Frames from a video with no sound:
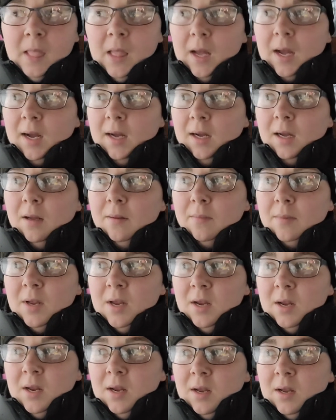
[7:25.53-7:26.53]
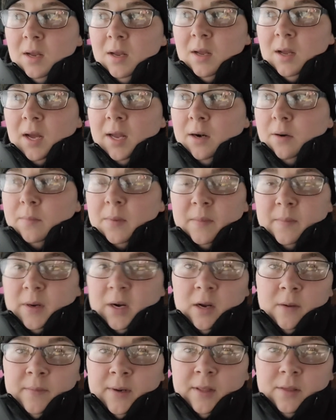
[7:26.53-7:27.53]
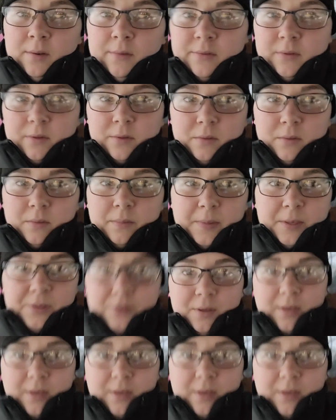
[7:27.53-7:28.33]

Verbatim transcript: Um, I don't remember how many thrift stores we've been to.